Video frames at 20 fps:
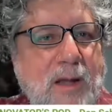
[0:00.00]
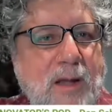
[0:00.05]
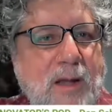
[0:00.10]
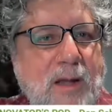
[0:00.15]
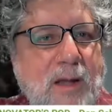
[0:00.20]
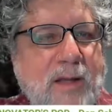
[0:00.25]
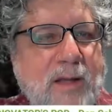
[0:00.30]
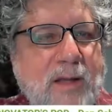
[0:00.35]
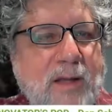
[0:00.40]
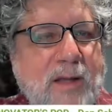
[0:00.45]

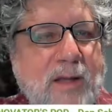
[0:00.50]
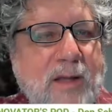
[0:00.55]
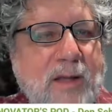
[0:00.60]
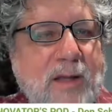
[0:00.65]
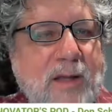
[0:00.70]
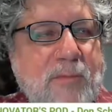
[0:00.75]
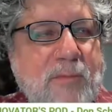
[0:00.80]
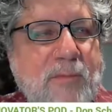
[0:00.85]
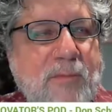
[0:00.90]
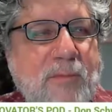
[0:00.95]
They've been
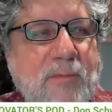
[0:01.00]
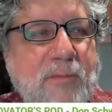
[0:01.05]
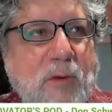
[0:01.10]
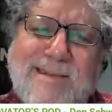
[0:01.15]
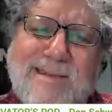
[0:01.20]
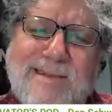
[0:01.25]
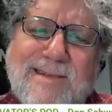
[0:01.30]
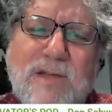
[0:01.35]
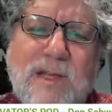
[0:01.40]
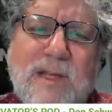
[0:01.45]
running for, I
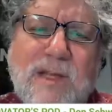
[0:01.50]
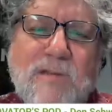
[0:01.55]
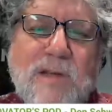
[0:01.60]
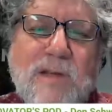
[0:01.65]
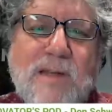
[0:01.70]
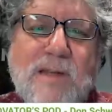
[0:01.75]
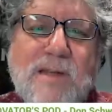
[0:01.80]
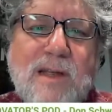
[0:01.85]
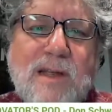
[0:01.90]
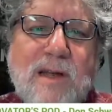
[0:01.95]
think,
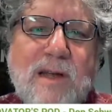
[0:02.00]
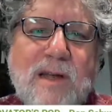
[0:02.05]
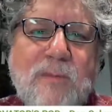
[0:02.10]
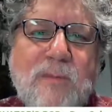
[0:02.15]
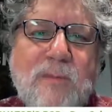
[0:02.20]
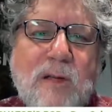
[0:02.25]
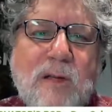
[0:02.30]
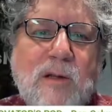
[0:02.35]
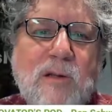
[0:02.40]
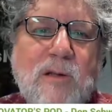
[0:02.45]
70
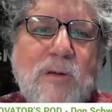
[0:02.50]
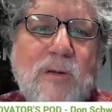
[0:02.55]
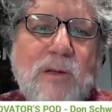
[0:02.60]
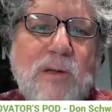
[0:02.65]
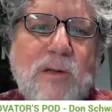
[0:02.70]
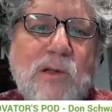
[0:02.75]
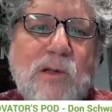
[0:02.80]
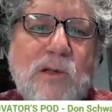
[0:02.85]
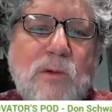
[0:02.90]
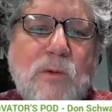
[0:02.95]
events now,
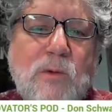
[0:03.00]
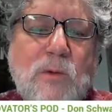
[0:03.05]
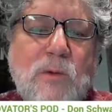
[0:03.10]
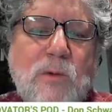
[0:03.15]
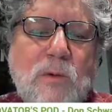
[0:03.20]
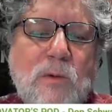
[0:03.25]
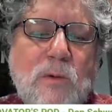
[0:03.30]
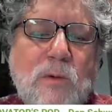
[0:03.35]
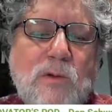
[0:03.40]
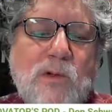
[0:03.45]
including
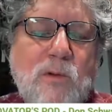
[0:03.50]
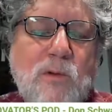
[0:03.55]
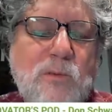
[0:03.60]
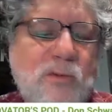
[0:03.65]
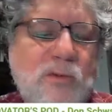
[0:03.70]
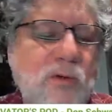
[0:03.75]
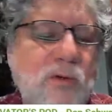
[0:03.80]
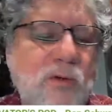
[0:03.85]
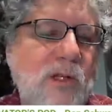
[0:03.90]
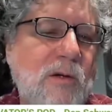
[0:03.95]
two
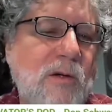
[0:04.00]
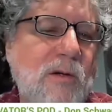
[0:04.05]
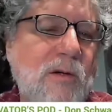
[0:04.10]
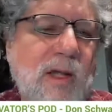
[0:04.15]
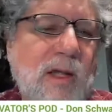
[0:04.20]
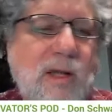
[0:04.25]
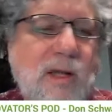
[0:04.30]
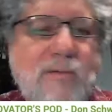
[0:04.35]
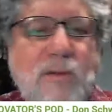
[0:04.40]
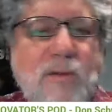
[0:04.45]
per
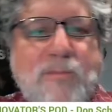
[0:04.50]
year.